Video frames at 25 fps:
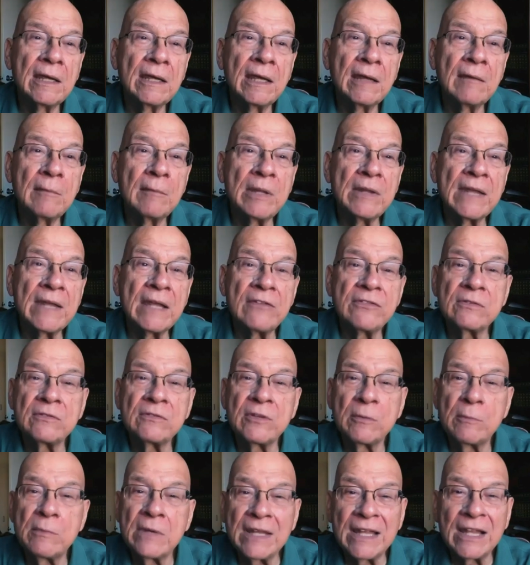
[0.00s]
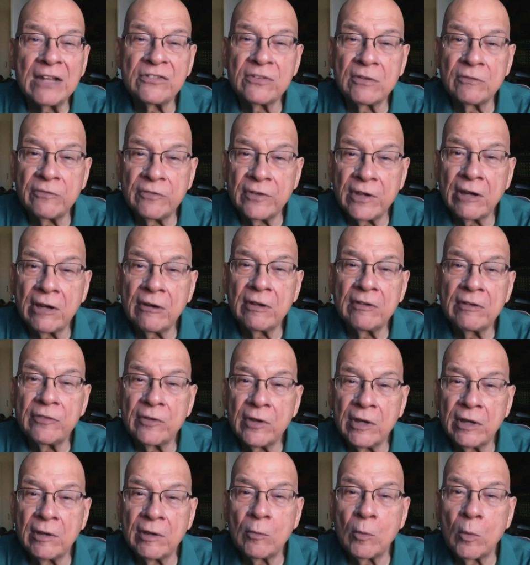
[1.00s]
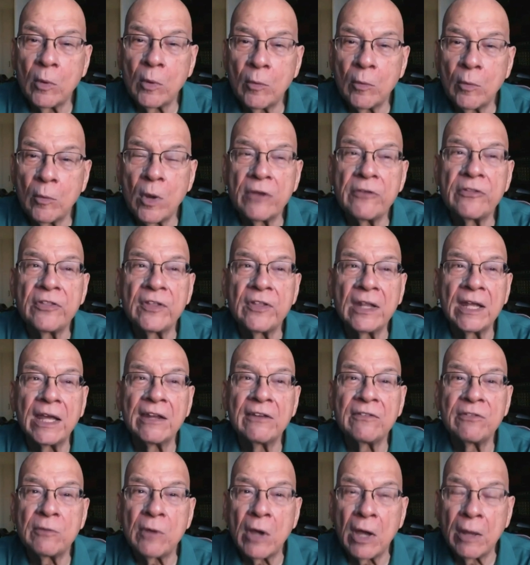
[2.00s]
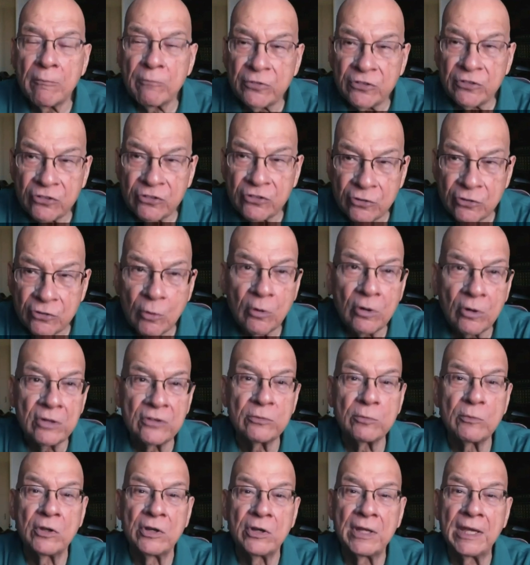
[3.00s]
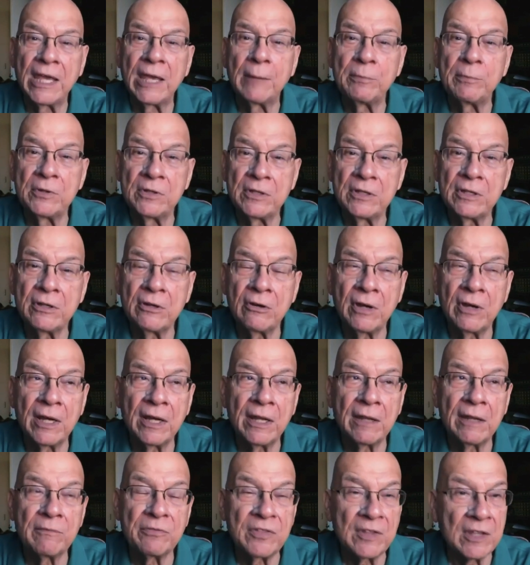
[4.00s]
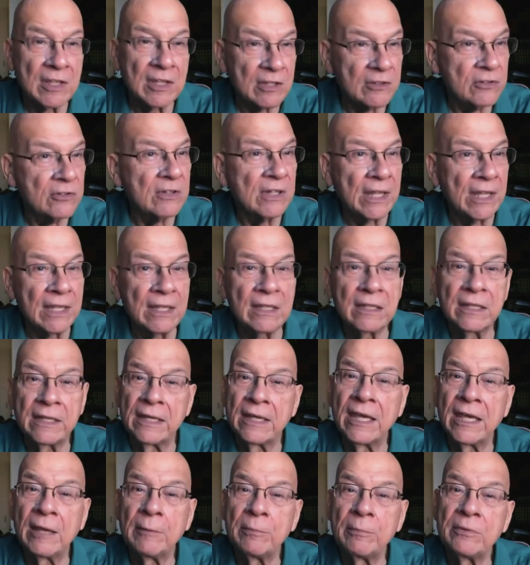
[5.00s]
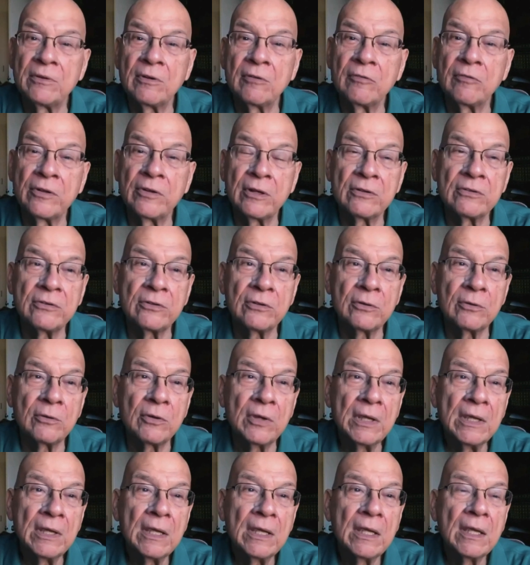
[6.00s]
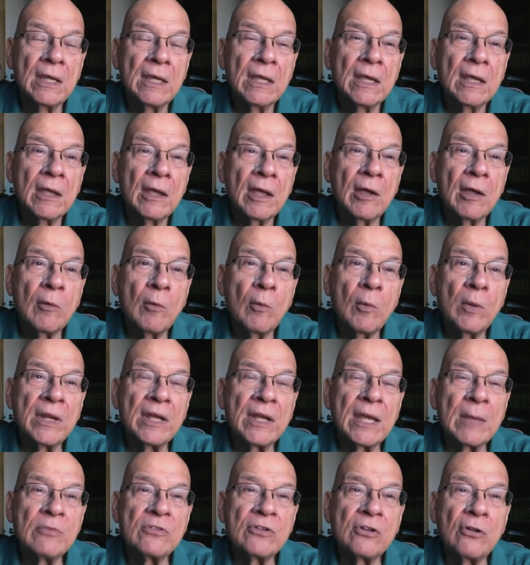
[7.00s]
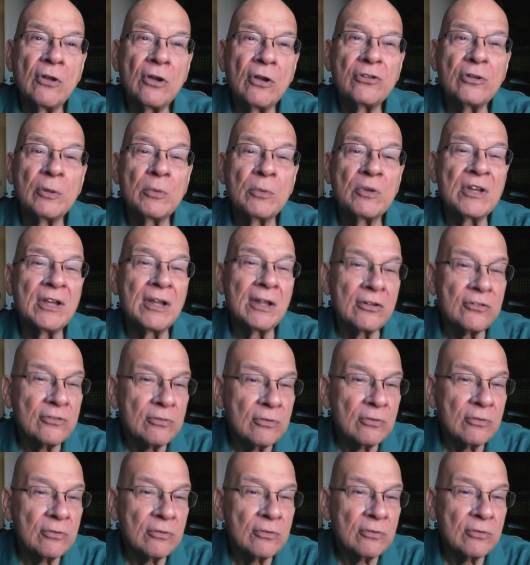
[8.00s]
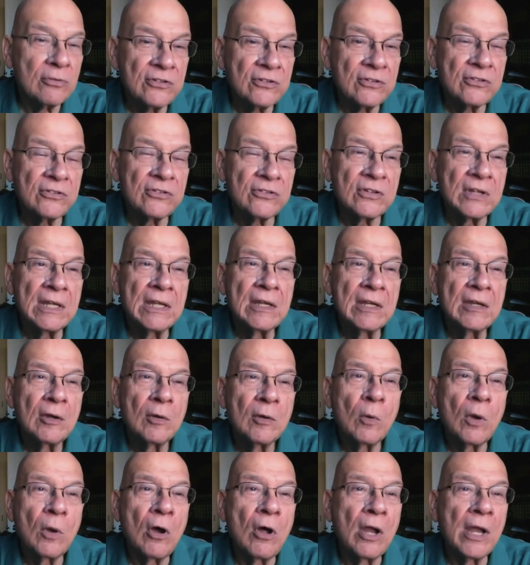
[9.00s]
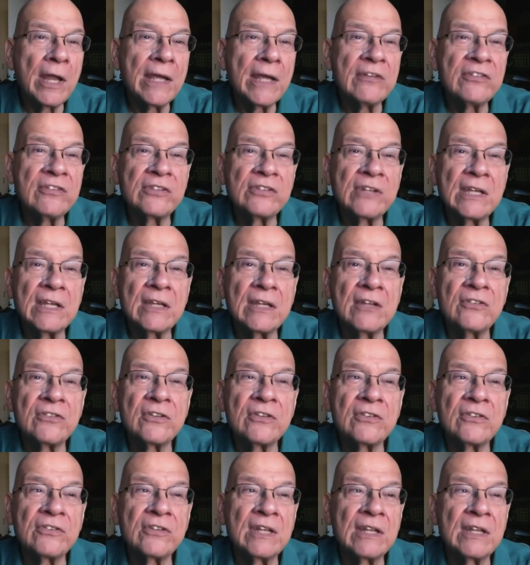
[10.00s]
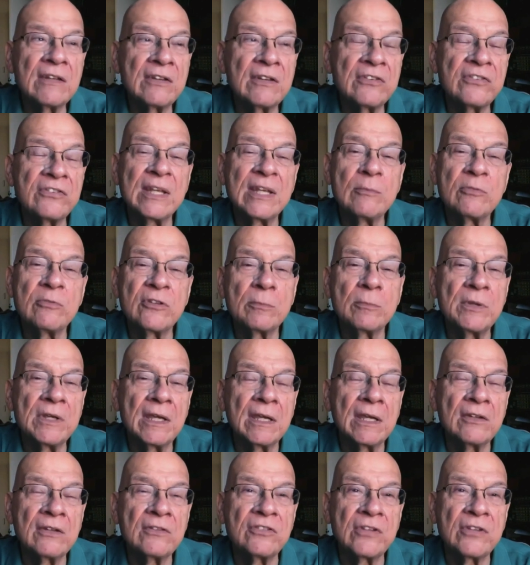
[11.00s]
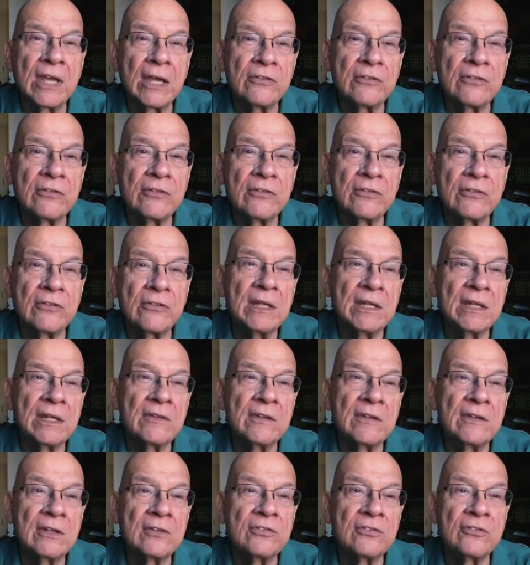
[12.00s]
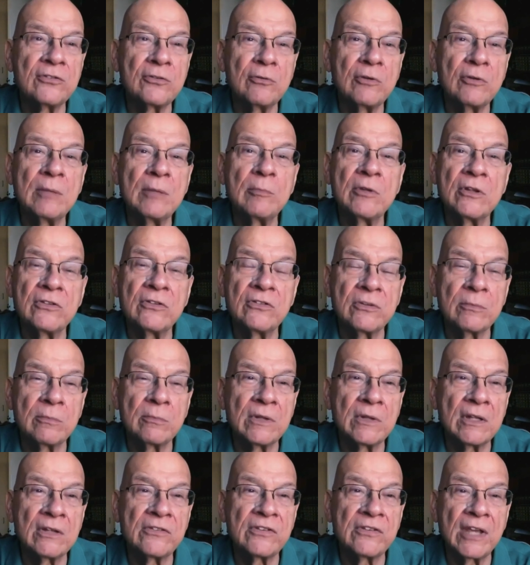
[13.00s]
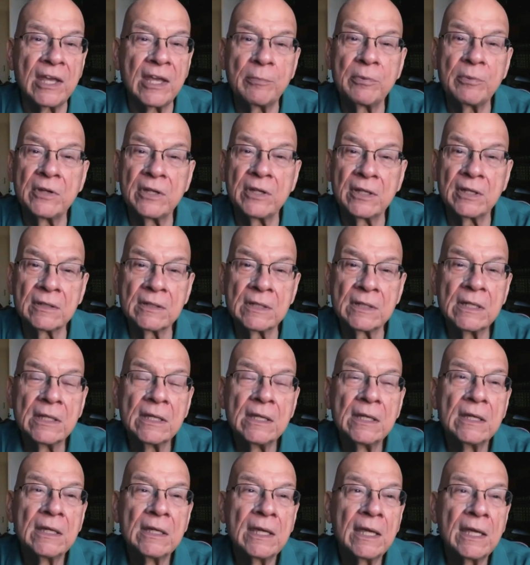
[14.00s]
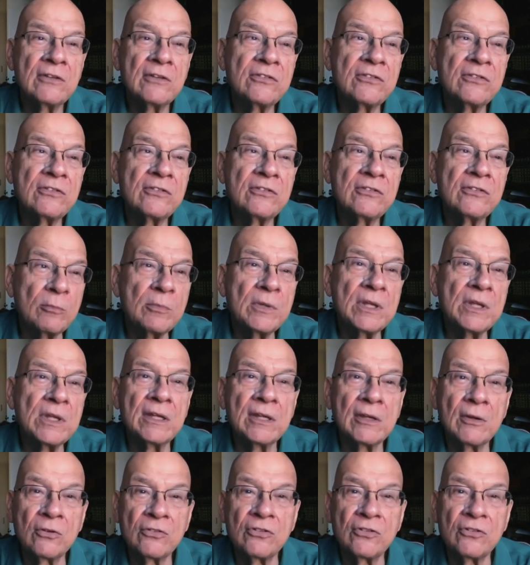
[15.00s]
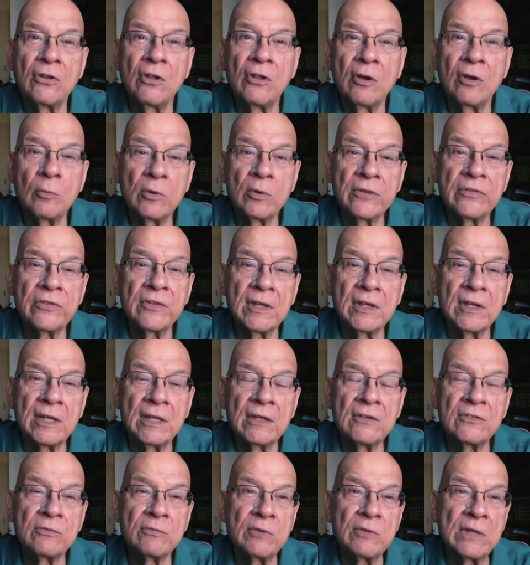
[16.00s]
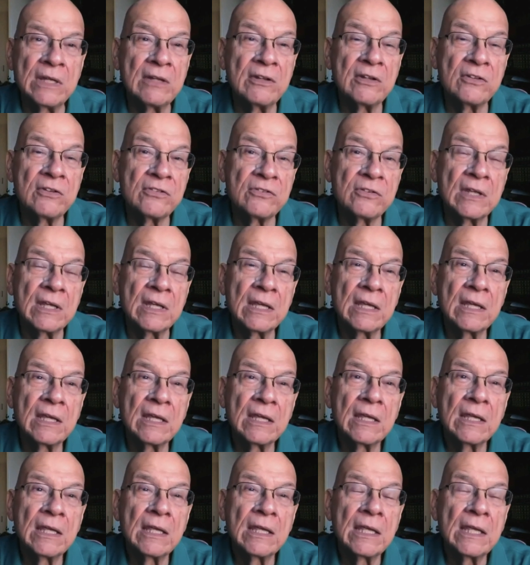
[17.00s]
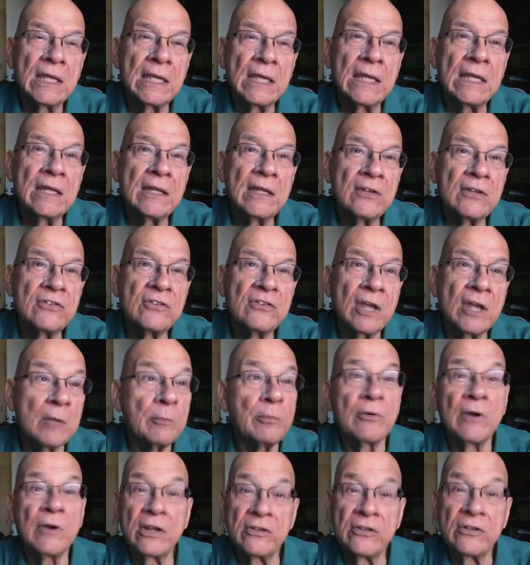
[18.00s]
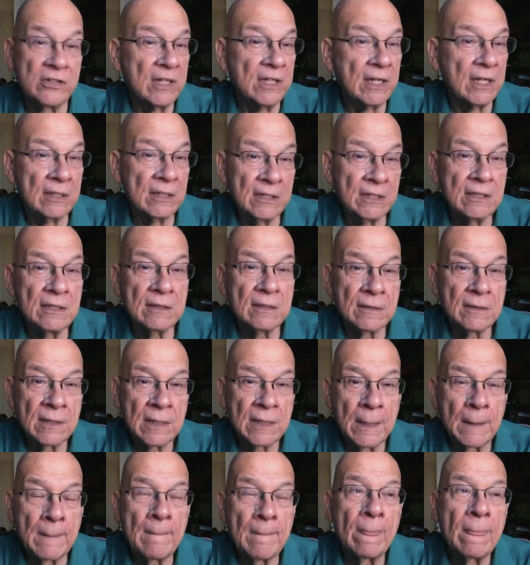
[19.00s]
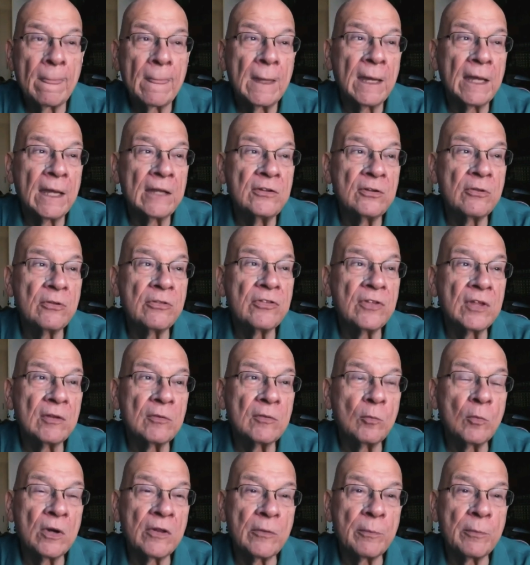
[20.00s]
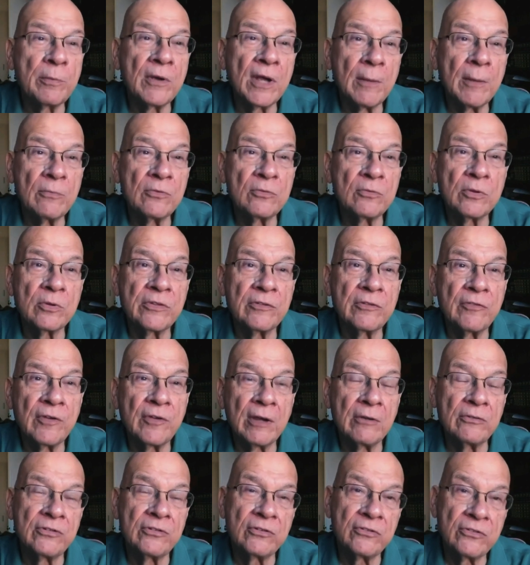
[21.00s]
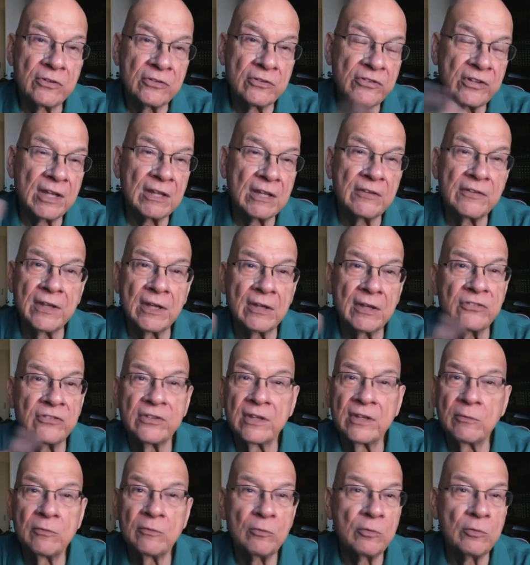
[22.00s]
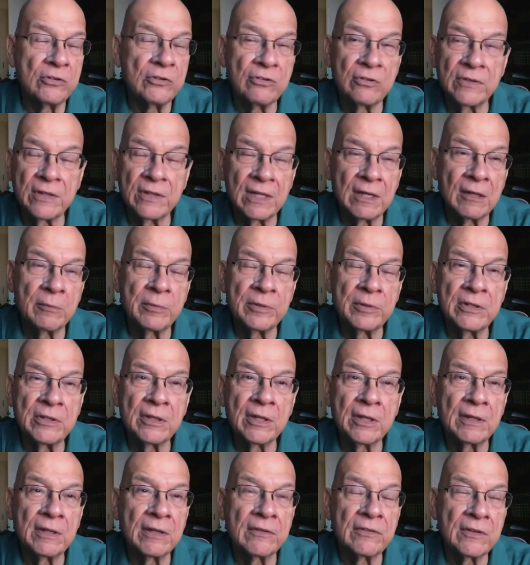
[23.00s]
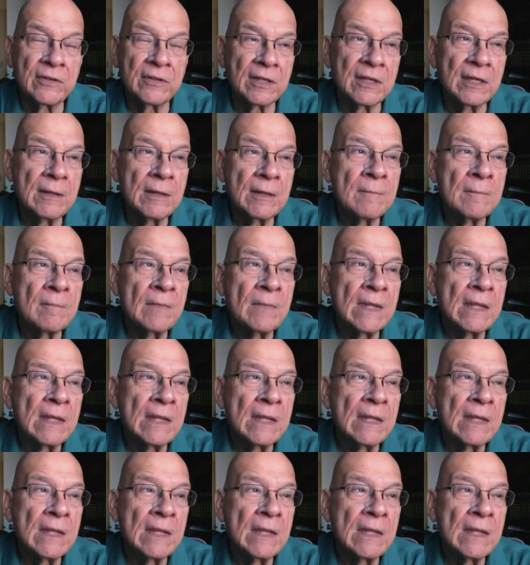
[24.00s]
And I mean, to me, that's a very, very, one thing I'm sure is going to happen here. And I think it's likely to happen over there too. When it comes to long-term cultural changes, all I see is this seems to be exacerbating the extremism that's happening. And social media goes along with it. It is unprecedented. I do think one of the problems with the virus, here's the second thing I'll say, Richard, and then I'll be done, I think.